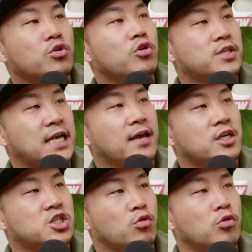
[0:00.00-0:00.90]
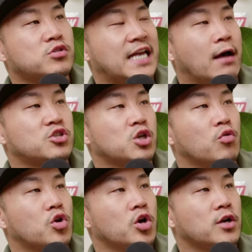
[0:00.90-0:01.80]
you're saying the Sonos sounds so
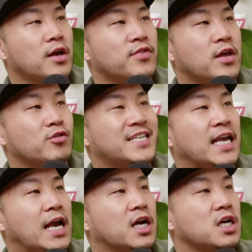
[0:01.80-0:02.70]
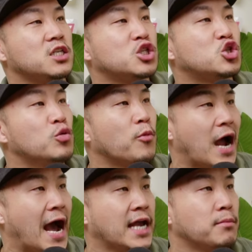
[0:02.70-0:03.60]
good that they're taking a consumer
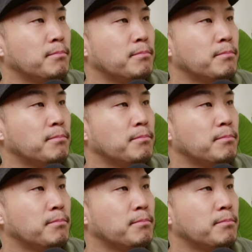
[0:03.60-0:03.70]
item,